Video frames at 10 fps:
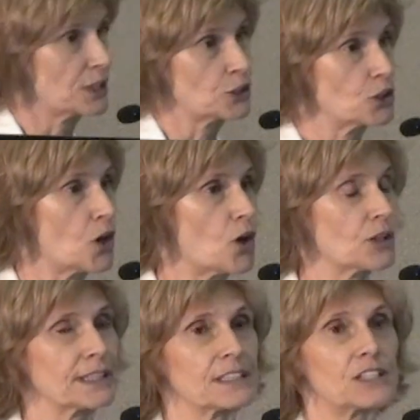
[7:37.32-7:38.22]
went
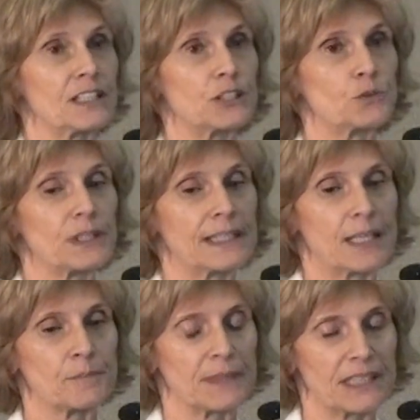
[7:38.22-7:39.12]
along and studied with
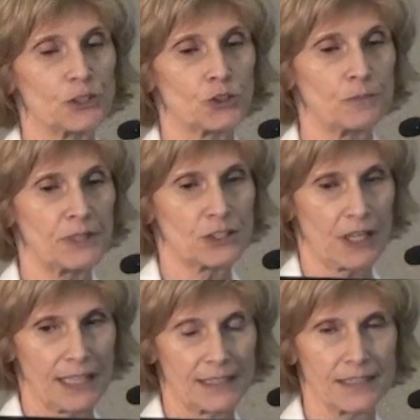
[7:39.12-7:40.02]
him, and he took me
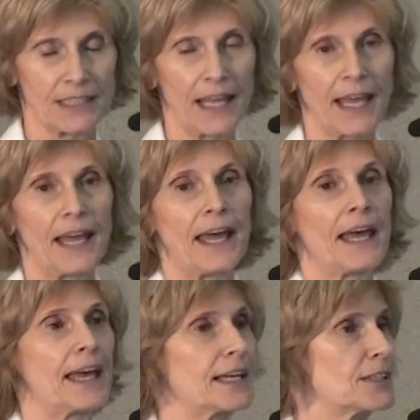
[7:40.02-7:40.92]
to Haiti.
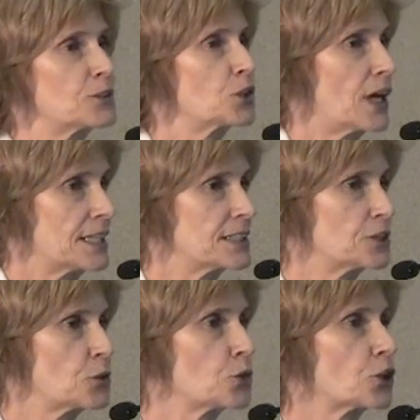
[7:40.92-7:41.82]
And I
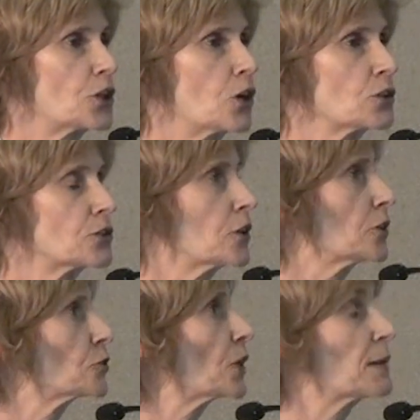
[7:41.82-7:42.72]
did a work on,
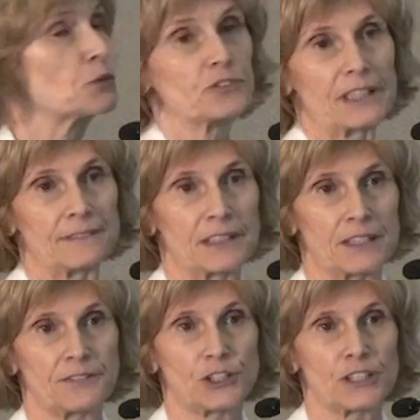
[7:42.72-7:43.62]
on
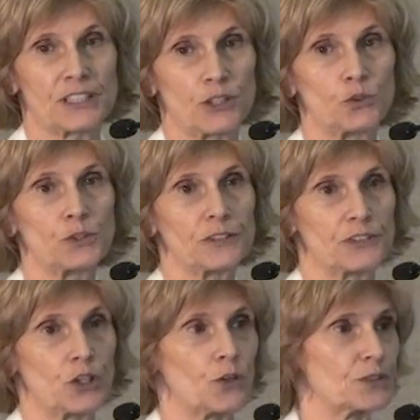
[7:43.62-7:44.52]
riboflavin deficiency. Who would
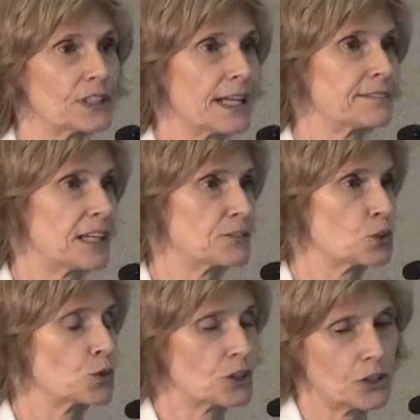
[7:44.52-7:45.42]
have known that I've
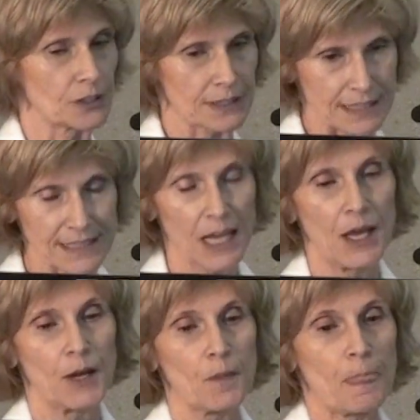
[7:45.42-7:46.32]
ever worked on this?
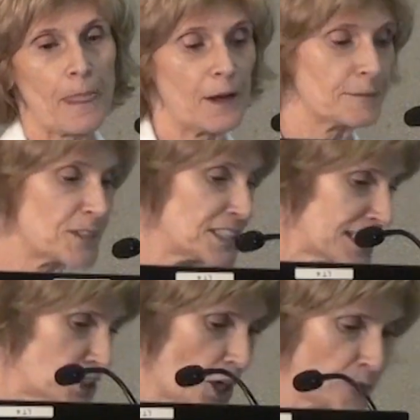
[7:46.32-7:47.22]
Uh, this
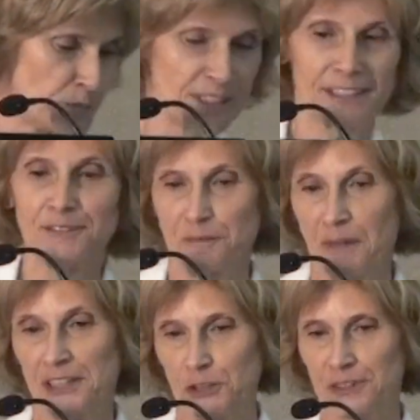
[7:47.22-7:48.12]
has not been
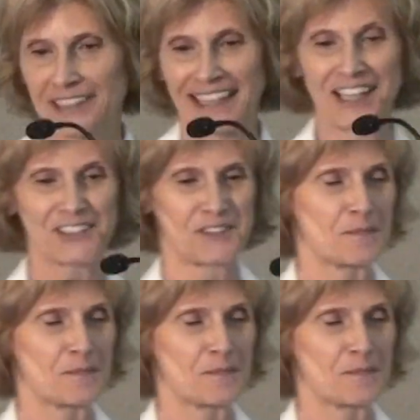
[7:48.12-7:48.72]
my career,